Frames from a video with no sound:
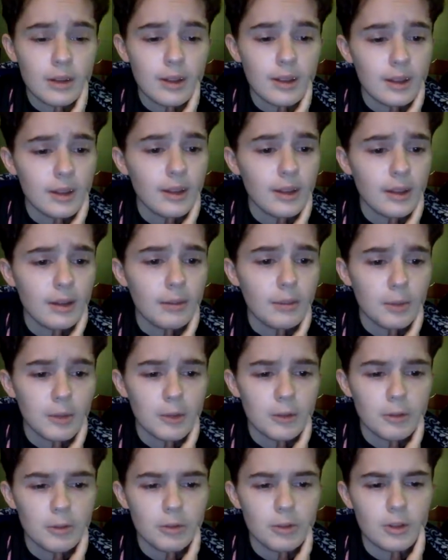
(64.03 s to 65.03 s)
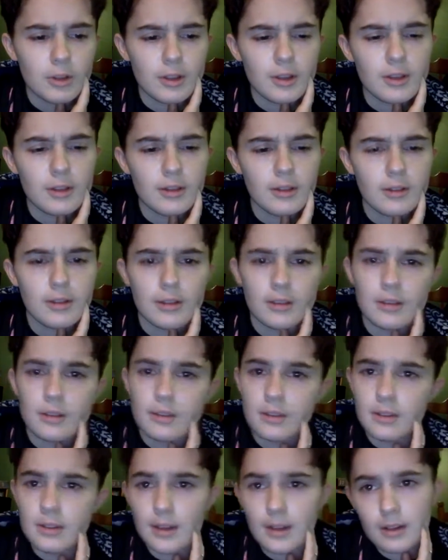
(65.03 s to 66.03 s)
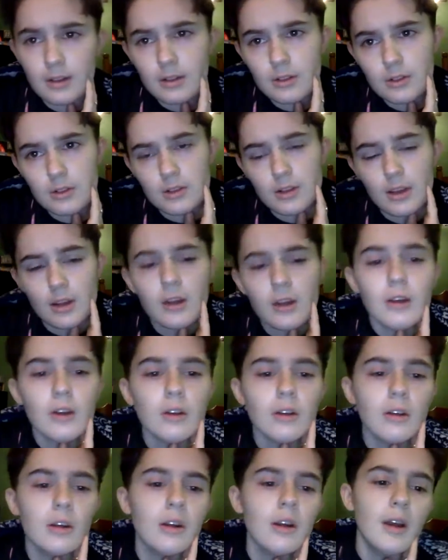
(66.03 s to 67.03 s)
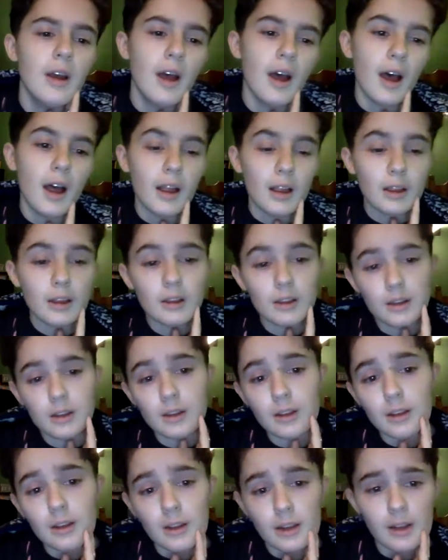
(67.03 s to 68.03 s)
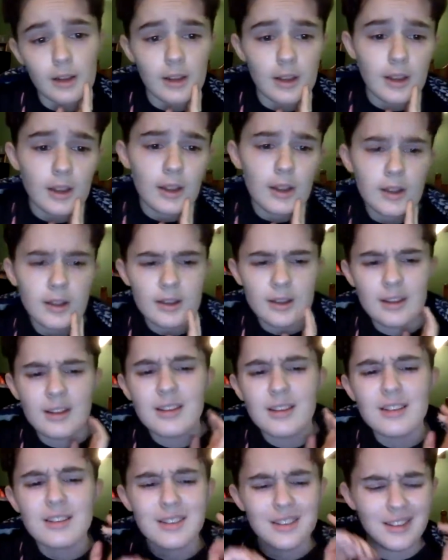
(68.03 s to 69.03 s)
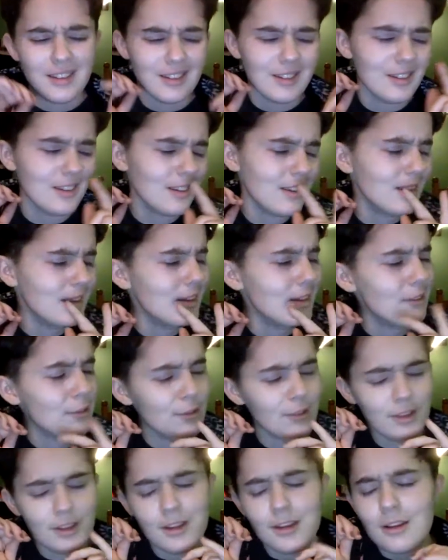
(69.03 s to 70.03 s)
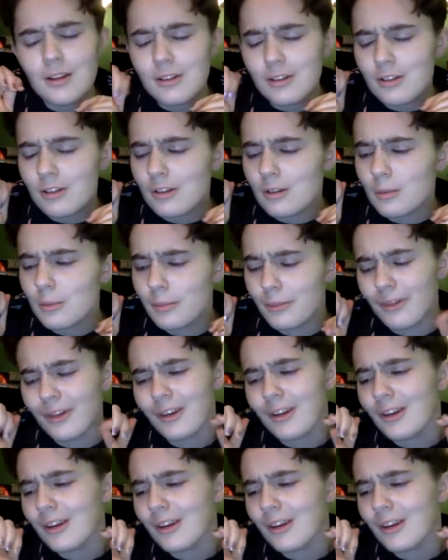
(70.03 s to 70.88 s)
Emma front and center. A kick line is inevitable.